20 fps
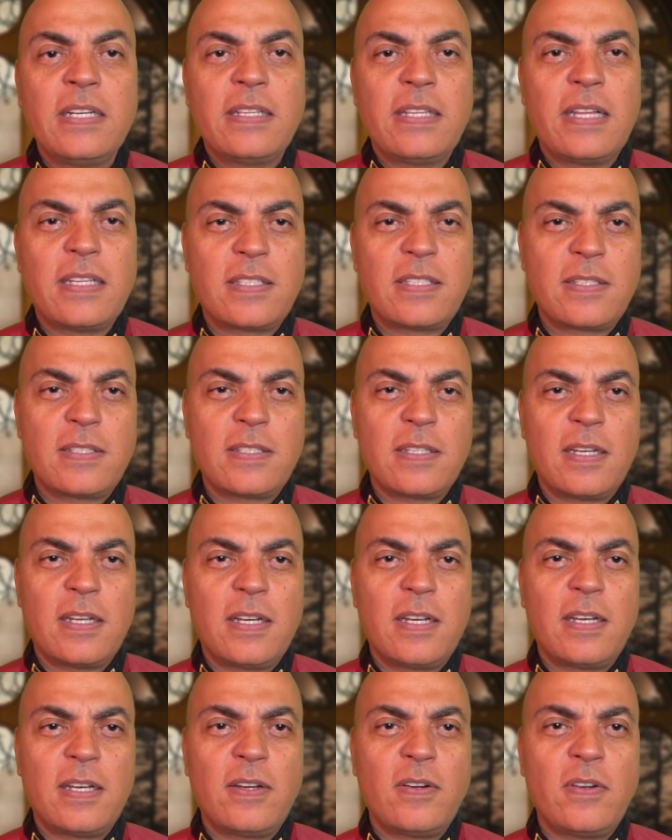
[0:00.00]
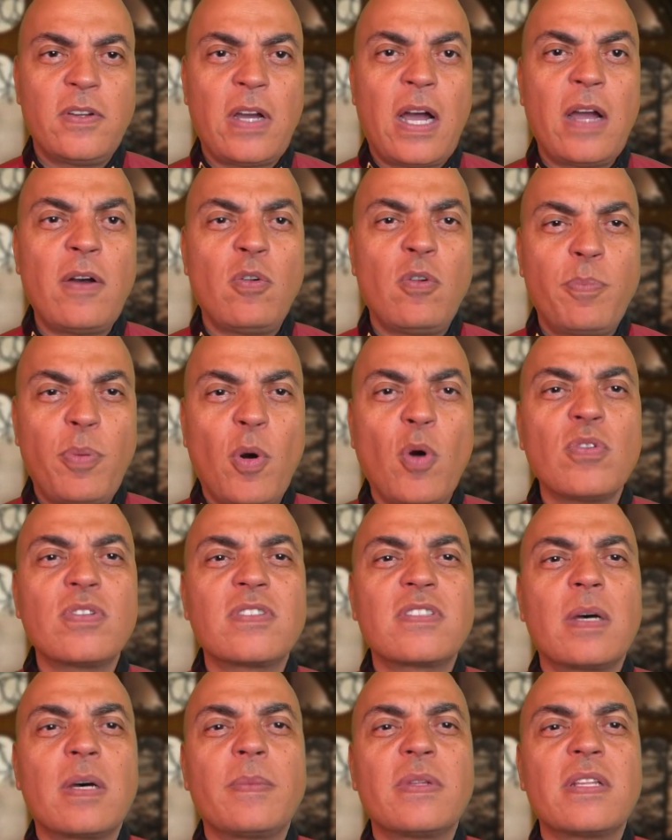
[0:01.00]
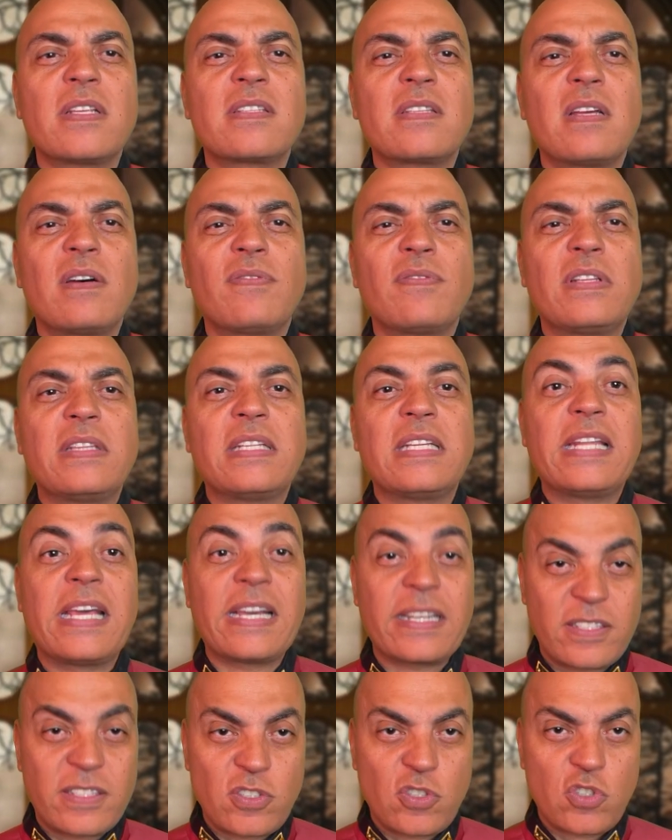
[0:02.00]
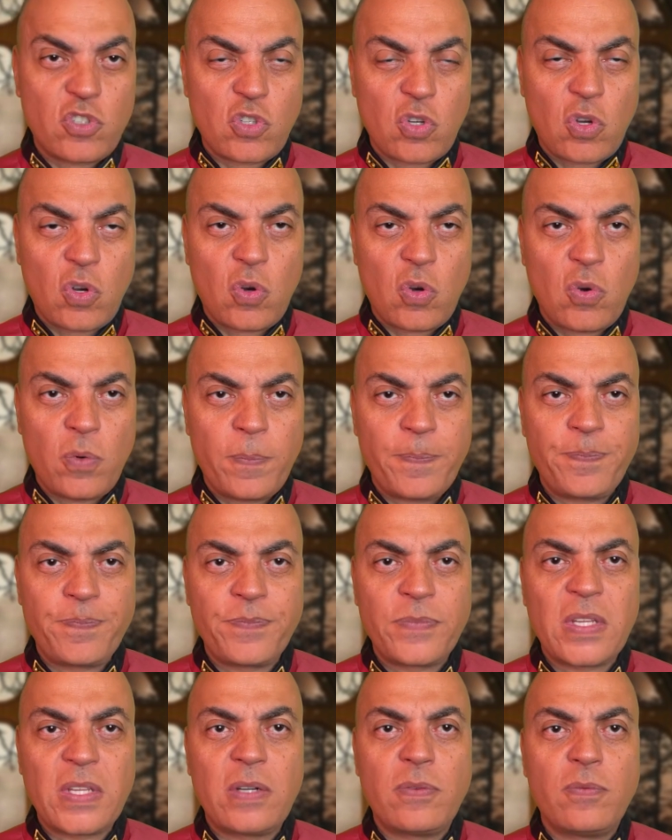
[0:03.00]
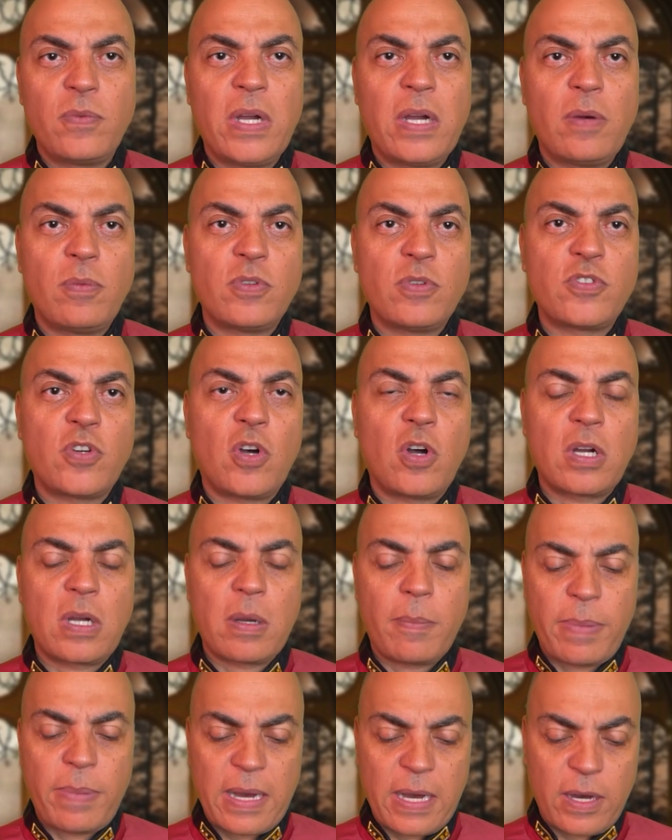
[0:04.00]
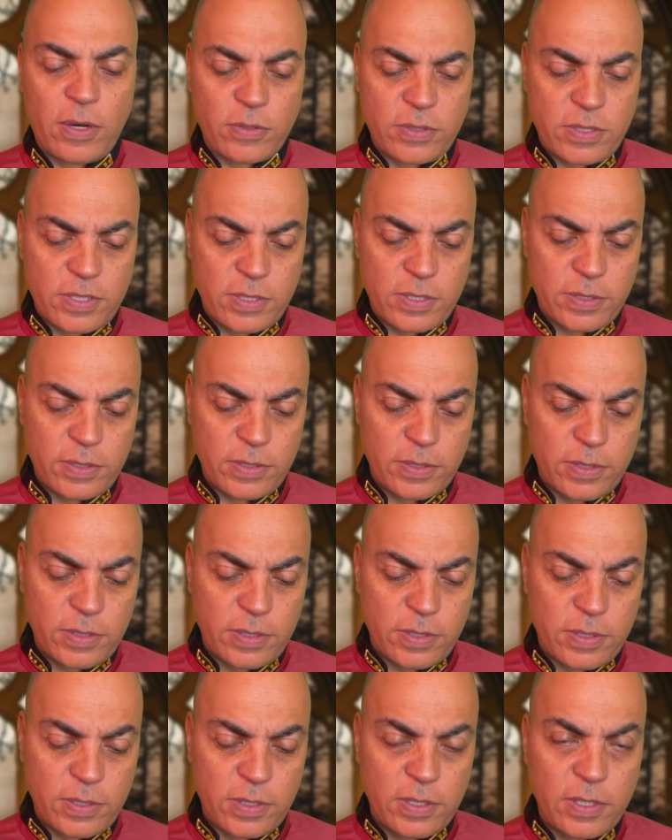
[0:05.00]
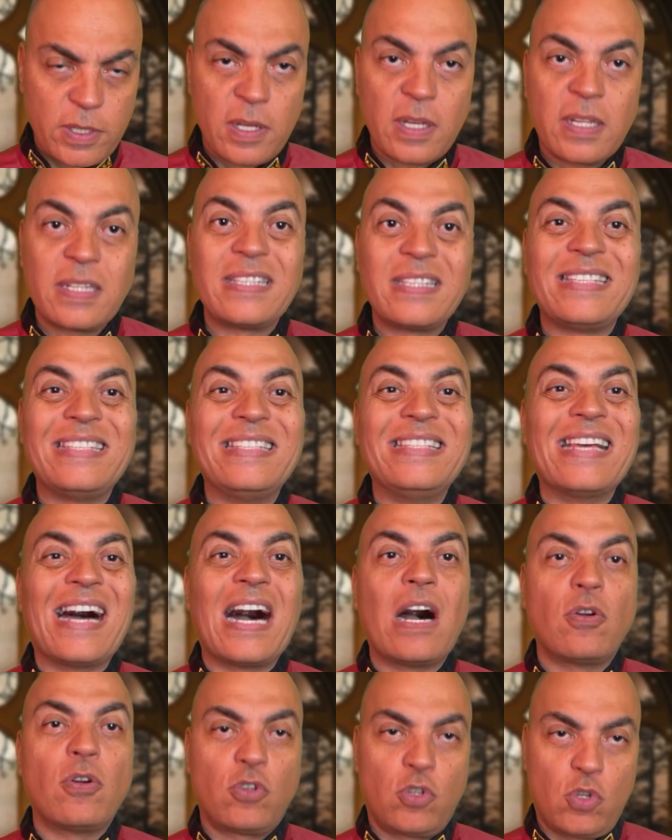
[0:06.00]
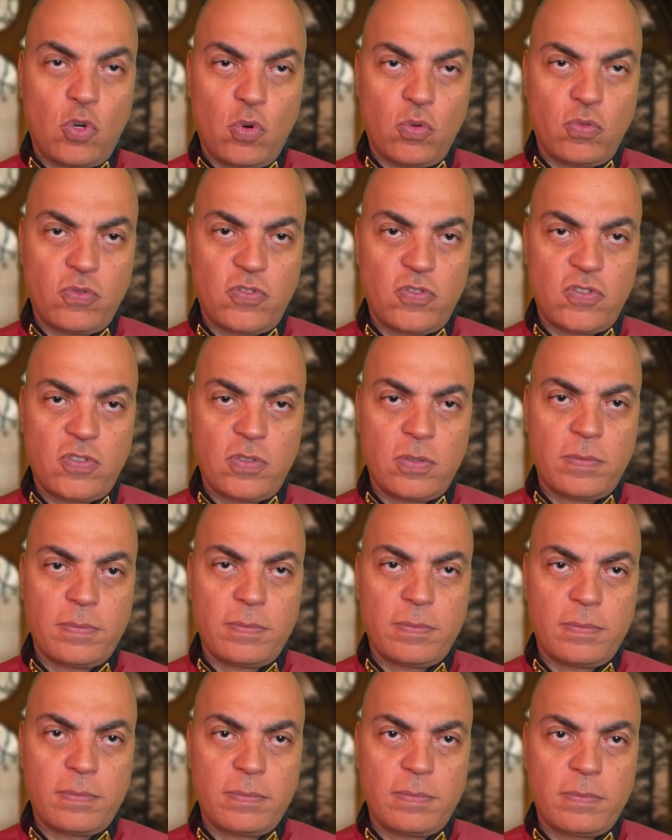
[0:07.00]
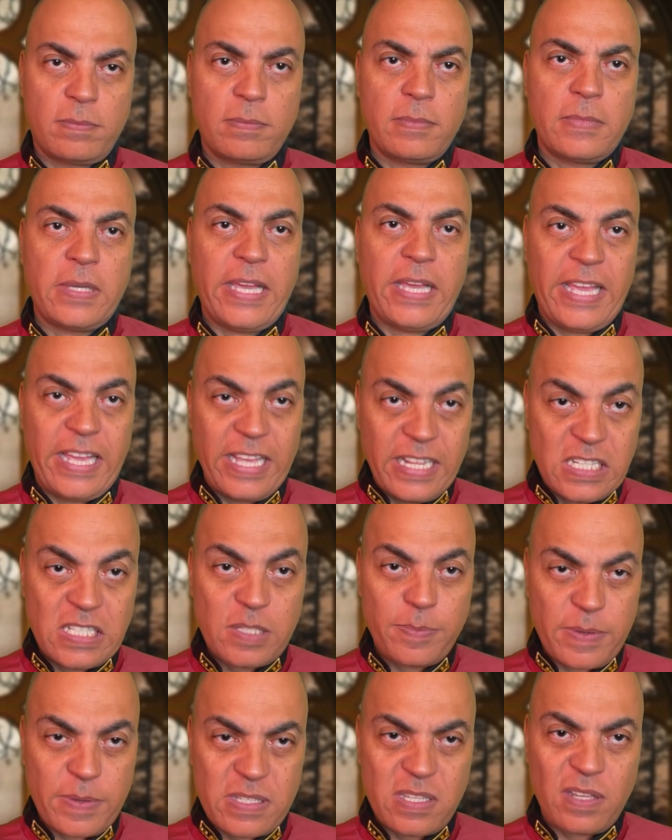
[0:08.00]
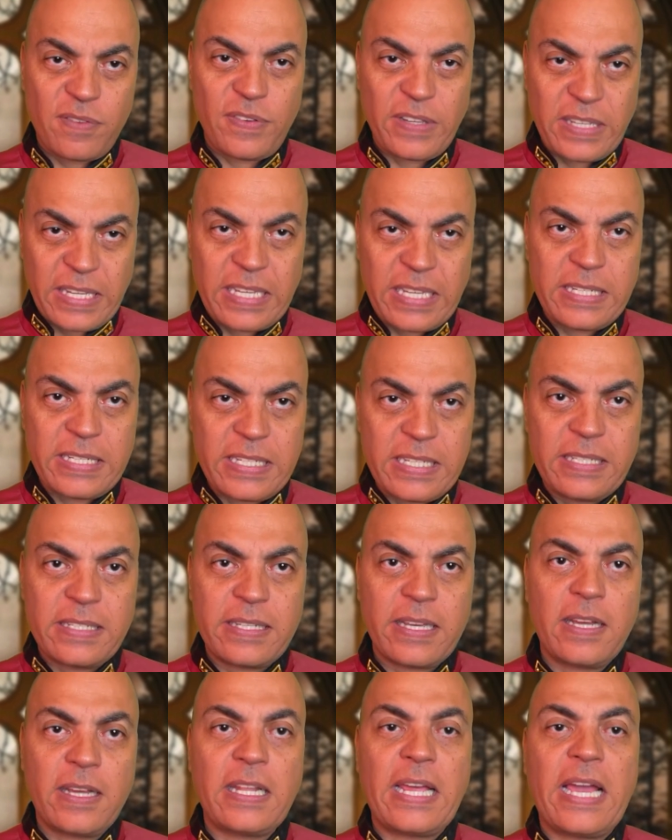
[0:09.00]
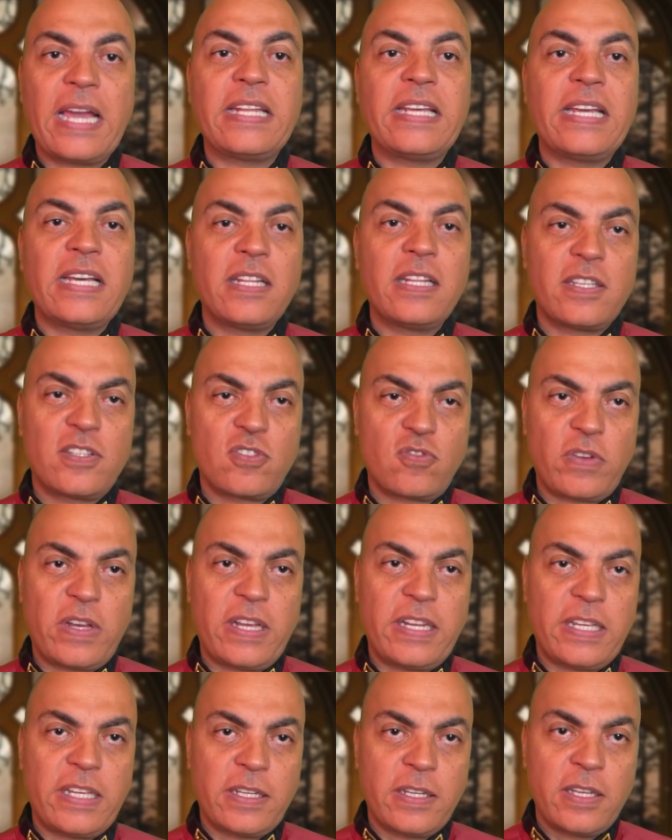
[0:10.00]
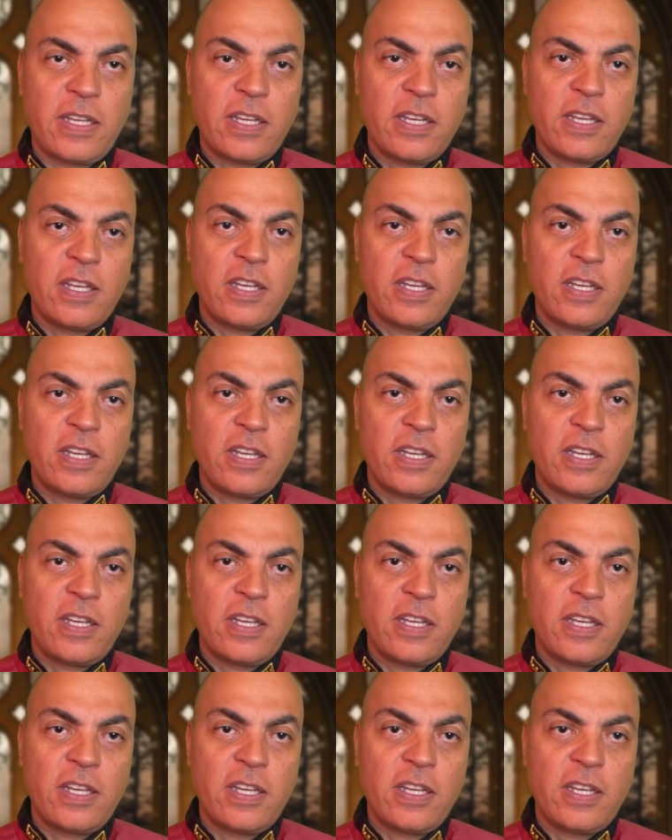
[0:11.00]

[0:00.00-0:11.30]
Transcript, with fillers: That's I will post some of the stuff in the next show where we'll talk about downloads in specific, in detail, and illustrating